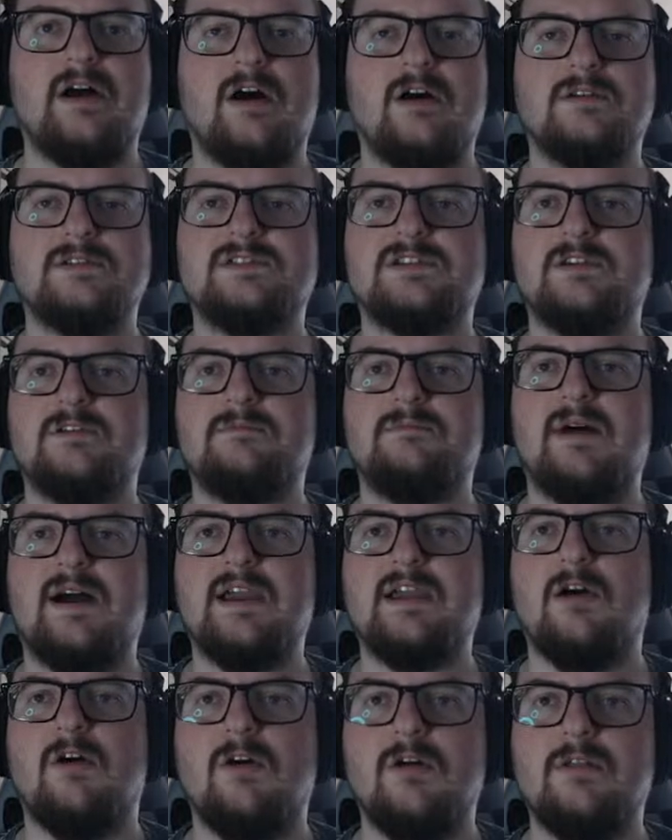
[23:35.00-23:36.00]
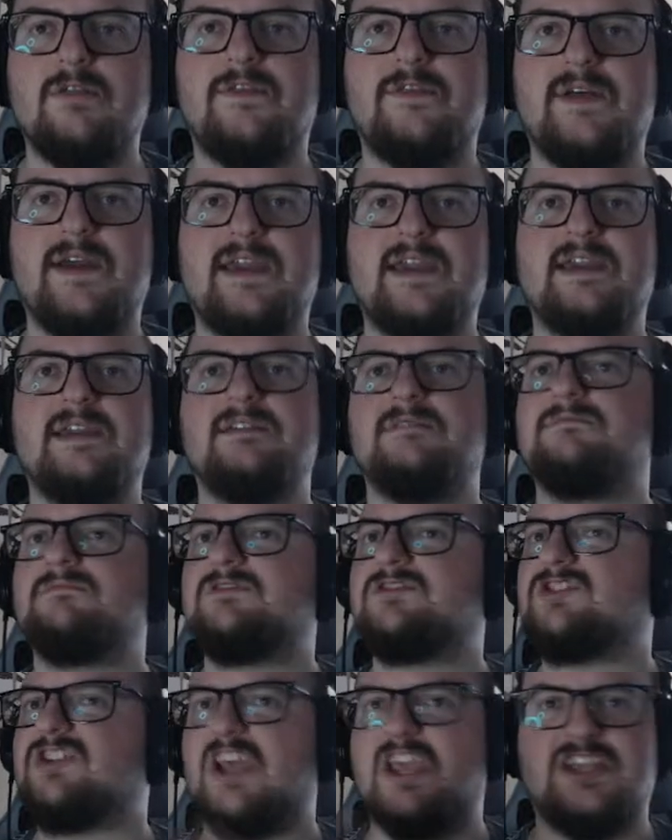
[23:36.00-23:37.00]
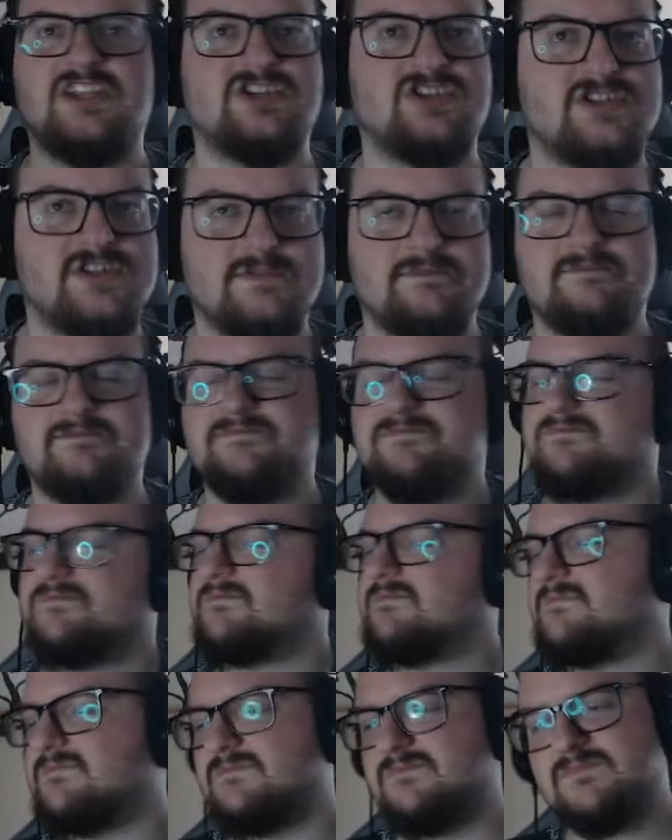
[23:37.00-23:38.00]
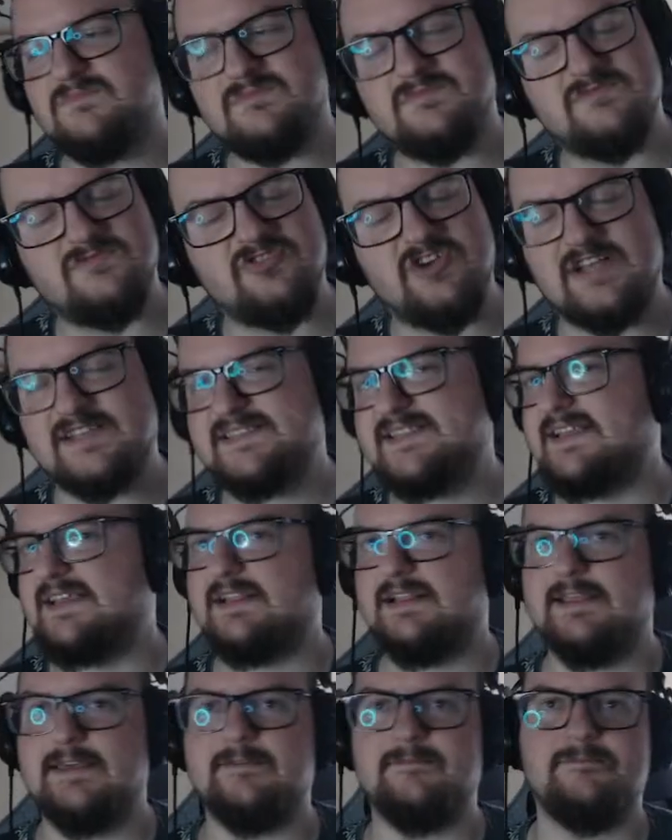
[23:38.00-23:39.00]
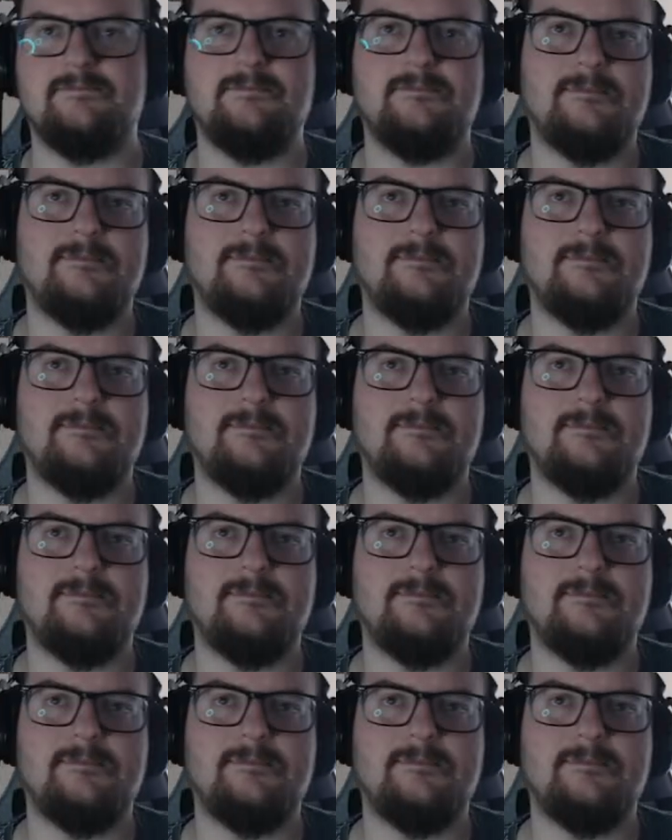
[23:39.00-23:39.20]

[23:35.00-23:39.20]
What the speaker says: Also, my whole thing changed drastically.